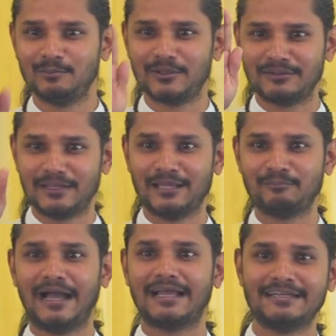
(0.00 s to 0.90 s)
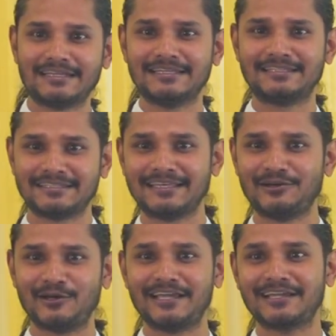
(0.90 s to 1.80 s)
But ek magnet lete the
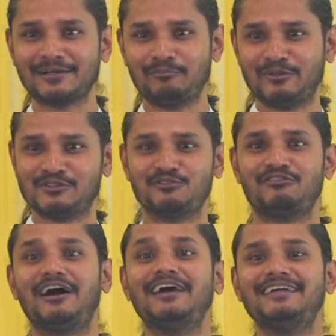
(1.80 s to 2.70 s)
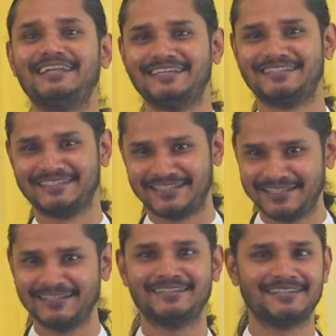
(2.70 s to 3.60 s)
aur ek piece of iron lete the.